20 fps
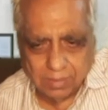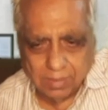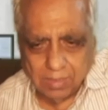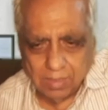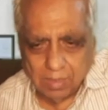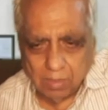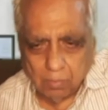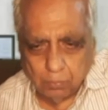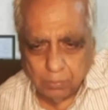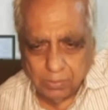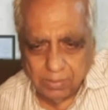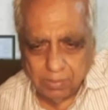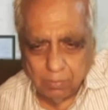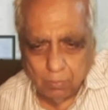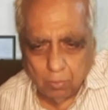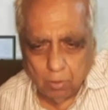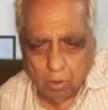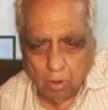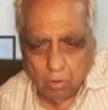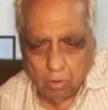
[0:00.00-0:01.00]
P
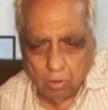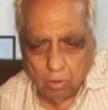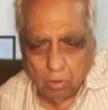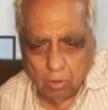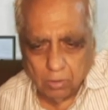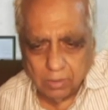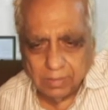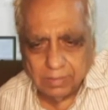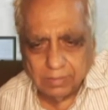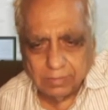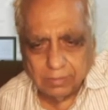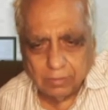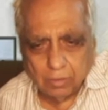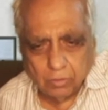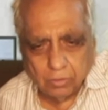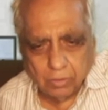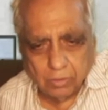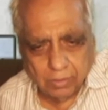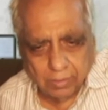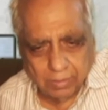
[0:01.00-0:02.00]
block is on
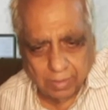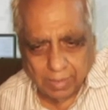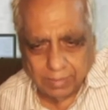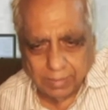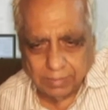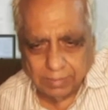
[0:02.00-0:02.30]
right of